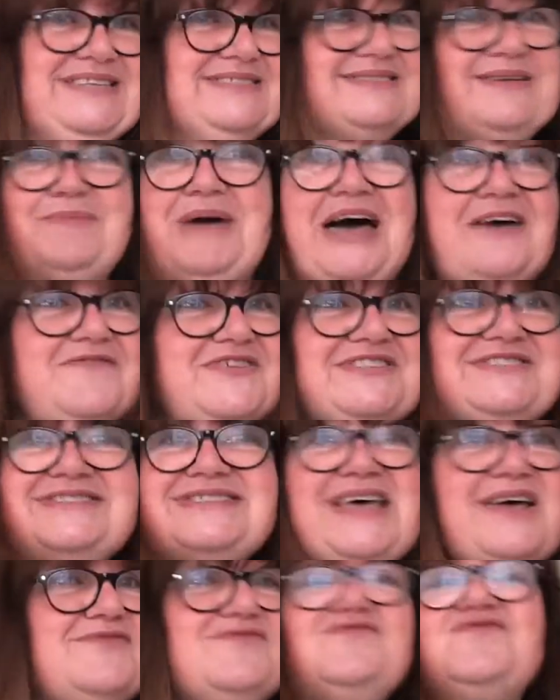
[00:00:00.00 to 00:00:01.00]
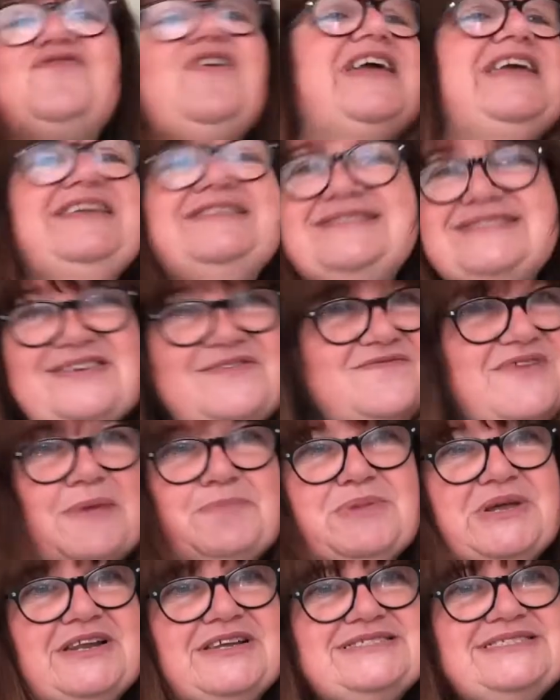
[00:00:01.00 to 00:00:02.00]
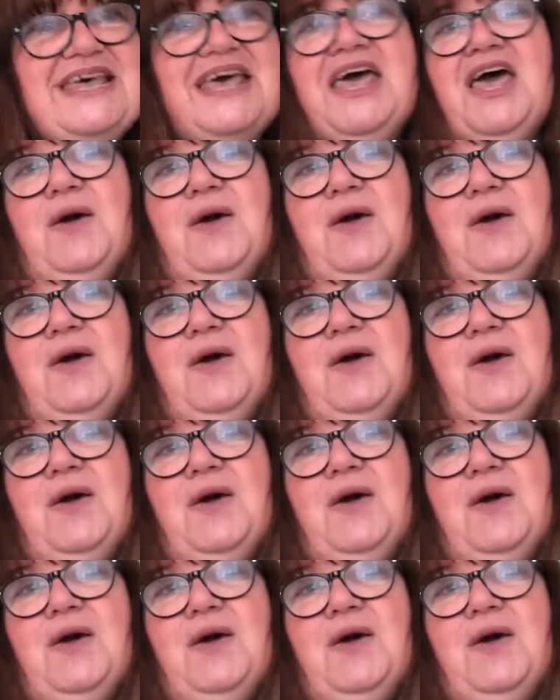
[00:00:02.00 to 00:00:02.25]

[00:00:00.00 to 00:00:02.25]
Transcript: Some haven't. Great, fabulous.